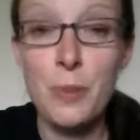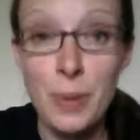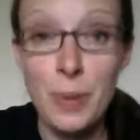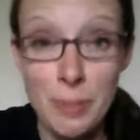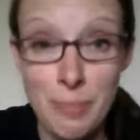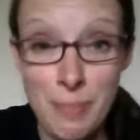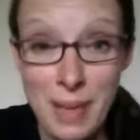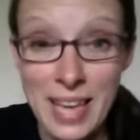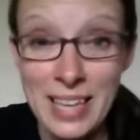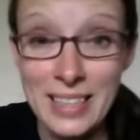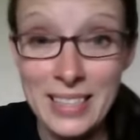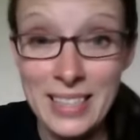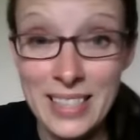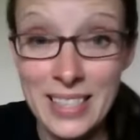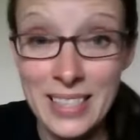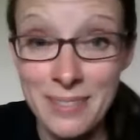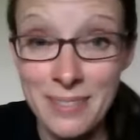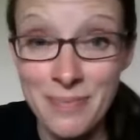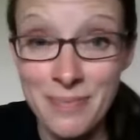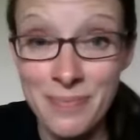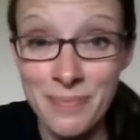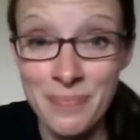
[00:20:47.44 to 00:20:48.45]
admit
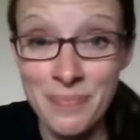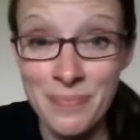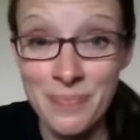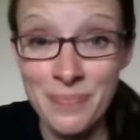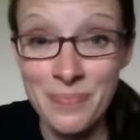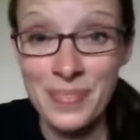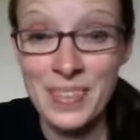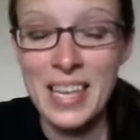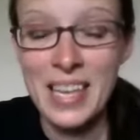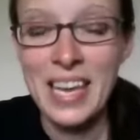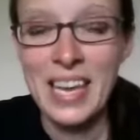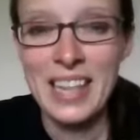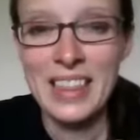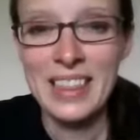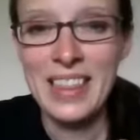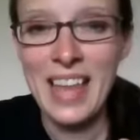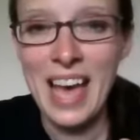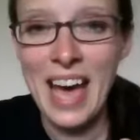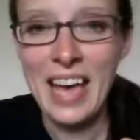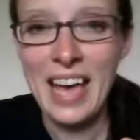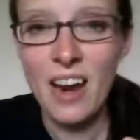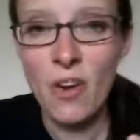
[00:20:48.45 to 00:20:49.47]

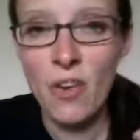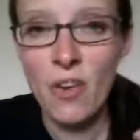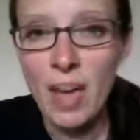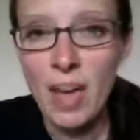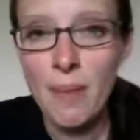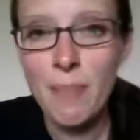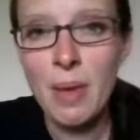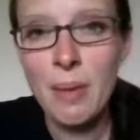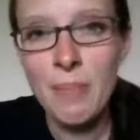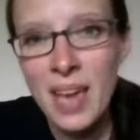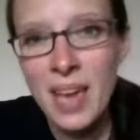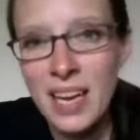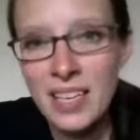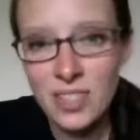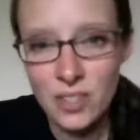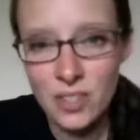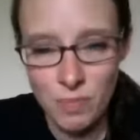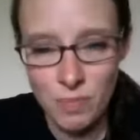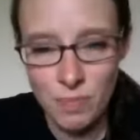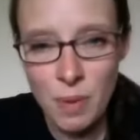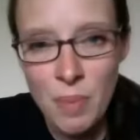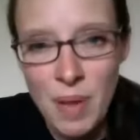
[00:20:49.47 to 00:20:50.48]
that, okay, maybe I
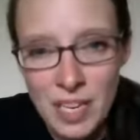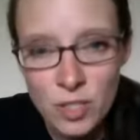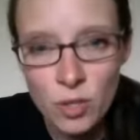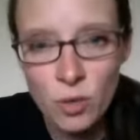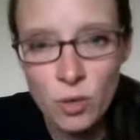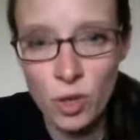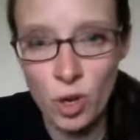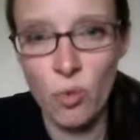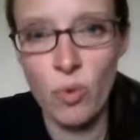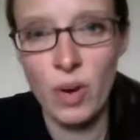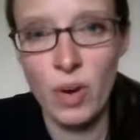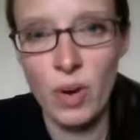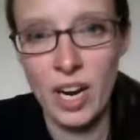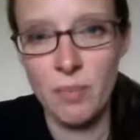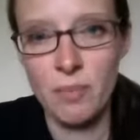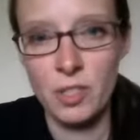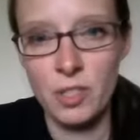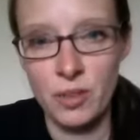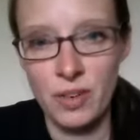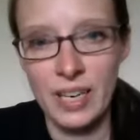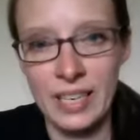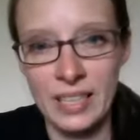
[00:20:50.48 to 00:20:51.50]
don't know what
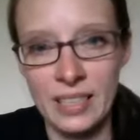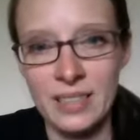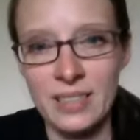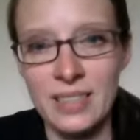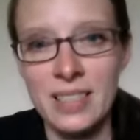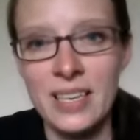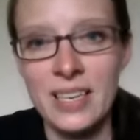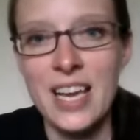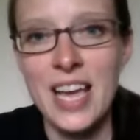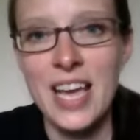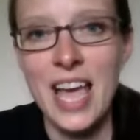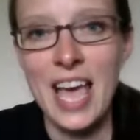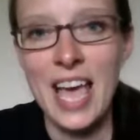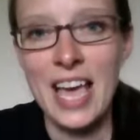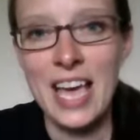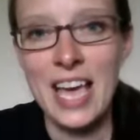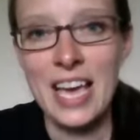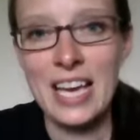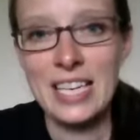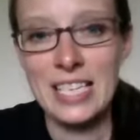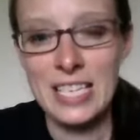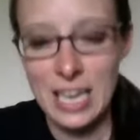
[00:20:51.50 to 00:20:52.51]
I'm doing,
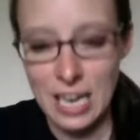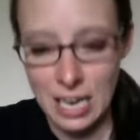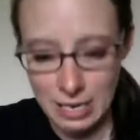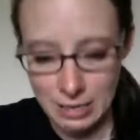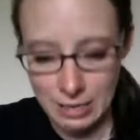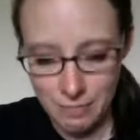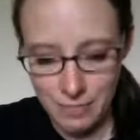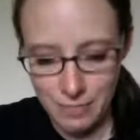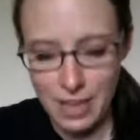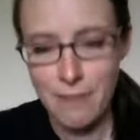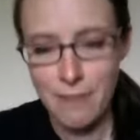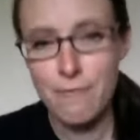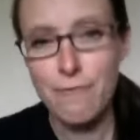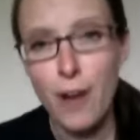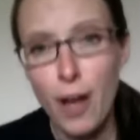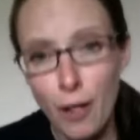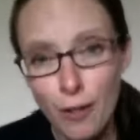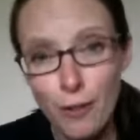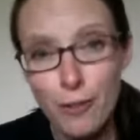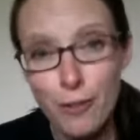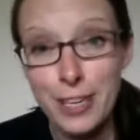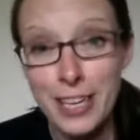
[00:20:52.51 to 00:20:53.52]
and
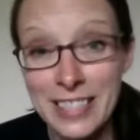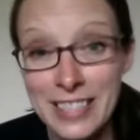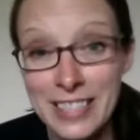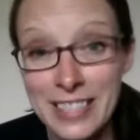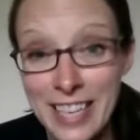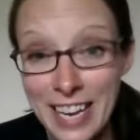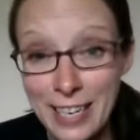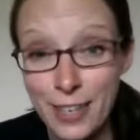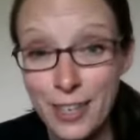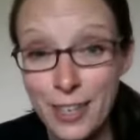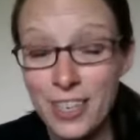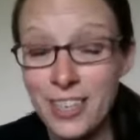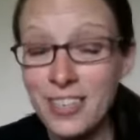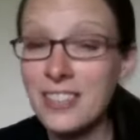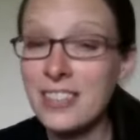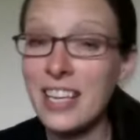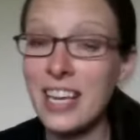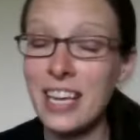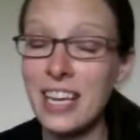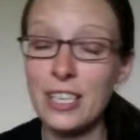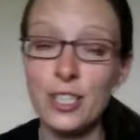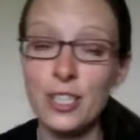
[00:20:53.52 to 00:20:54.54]
follow the
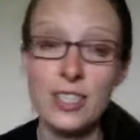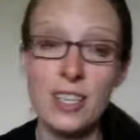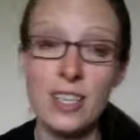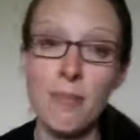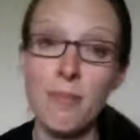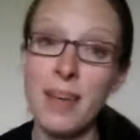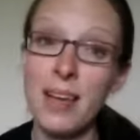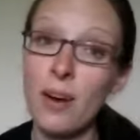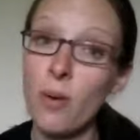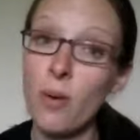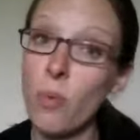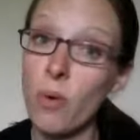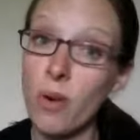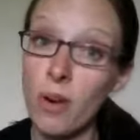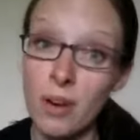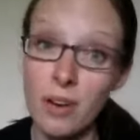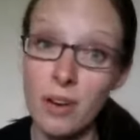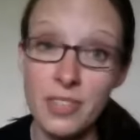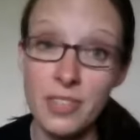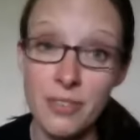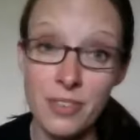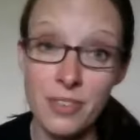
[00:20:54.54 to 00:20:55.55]
containers, it made a
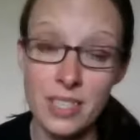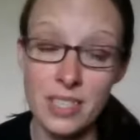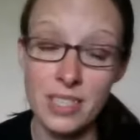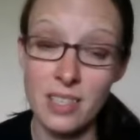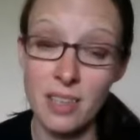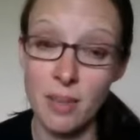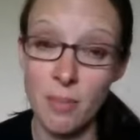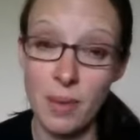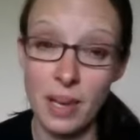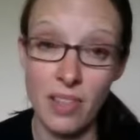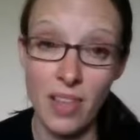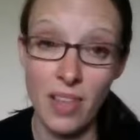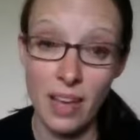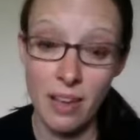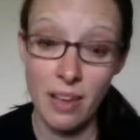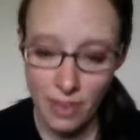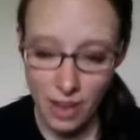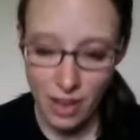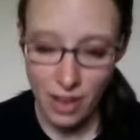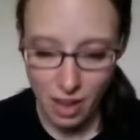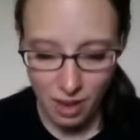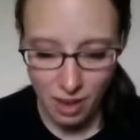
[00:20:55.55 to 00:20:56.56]
world of difference in my
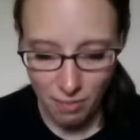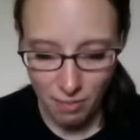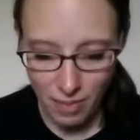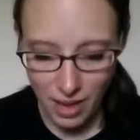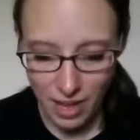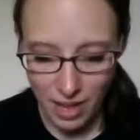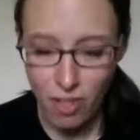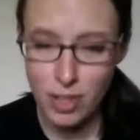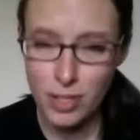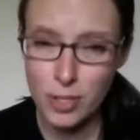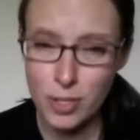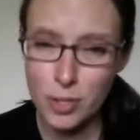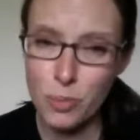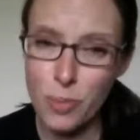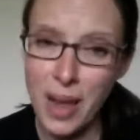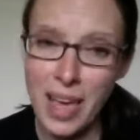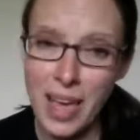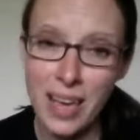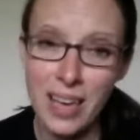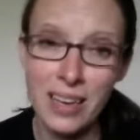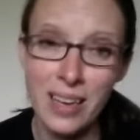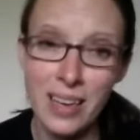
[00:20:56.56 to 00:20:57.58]
life. I lost
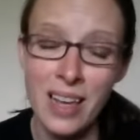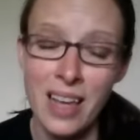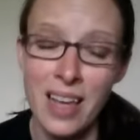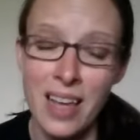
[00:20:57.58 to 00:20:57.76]
weight,